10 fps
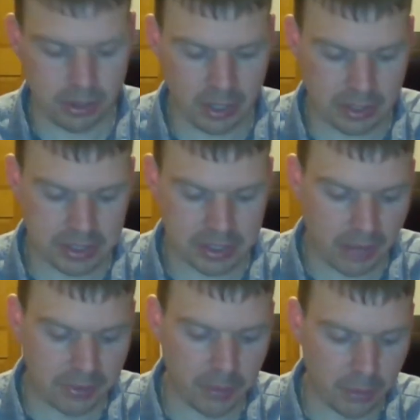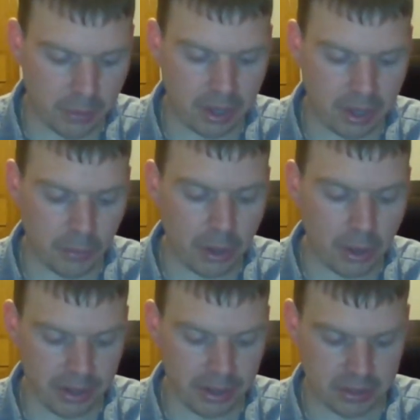Again,
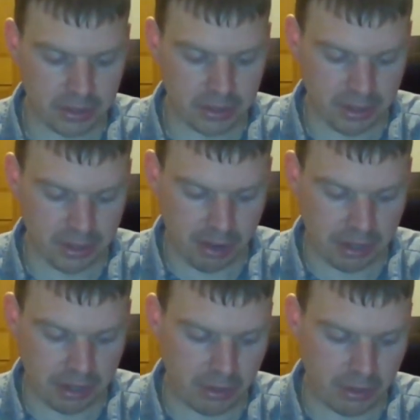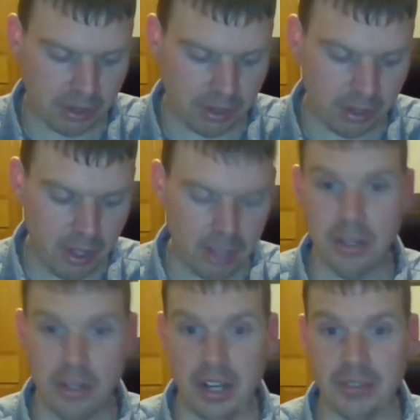7-1-1 is the record. And
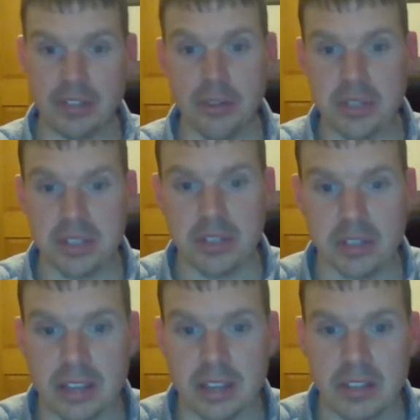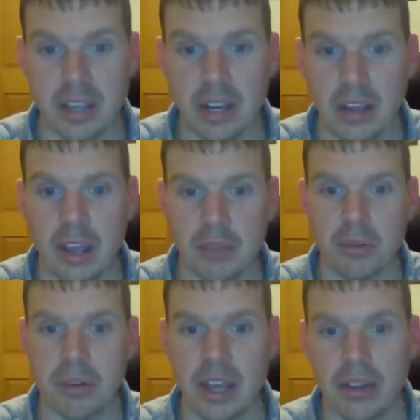you did have 2 assists last night. I
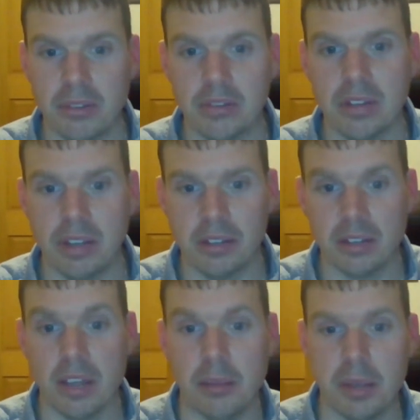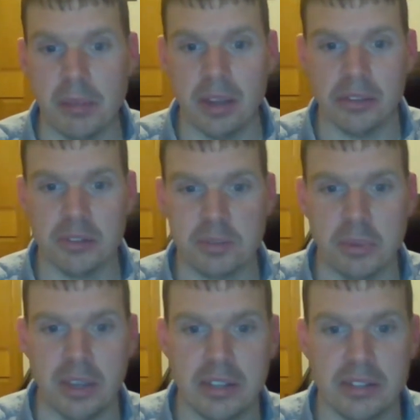wrote down to tell me about those
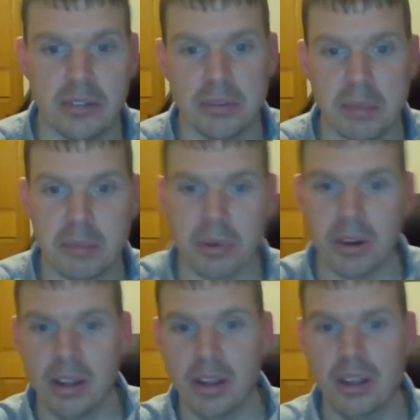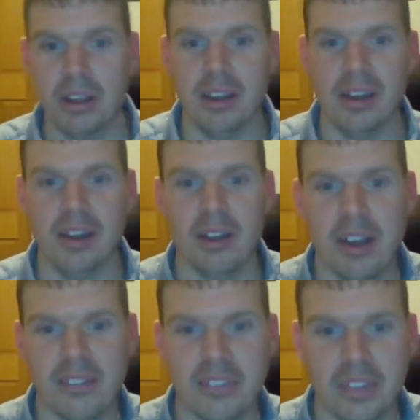plays. Do you remember
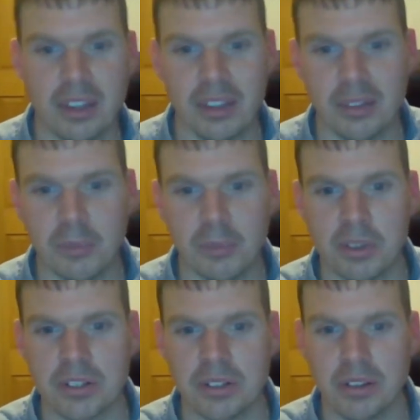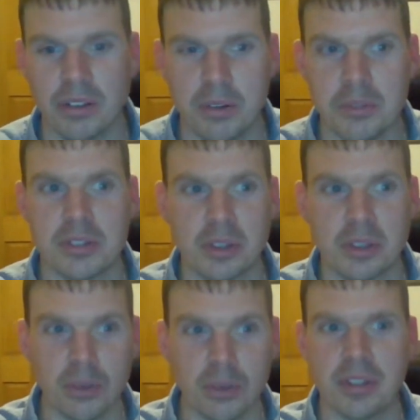whose
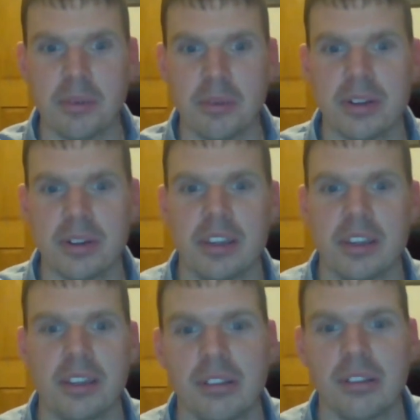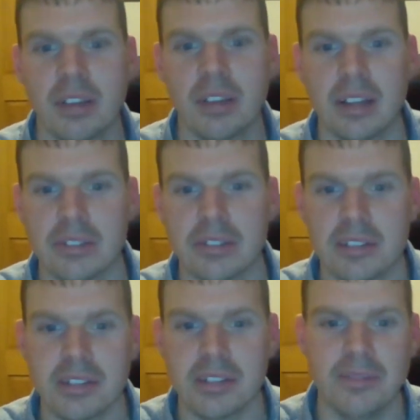goals they were that you got those
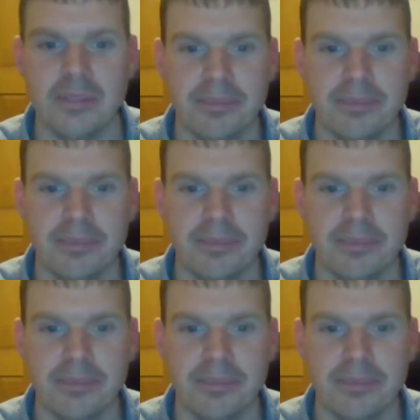assists on?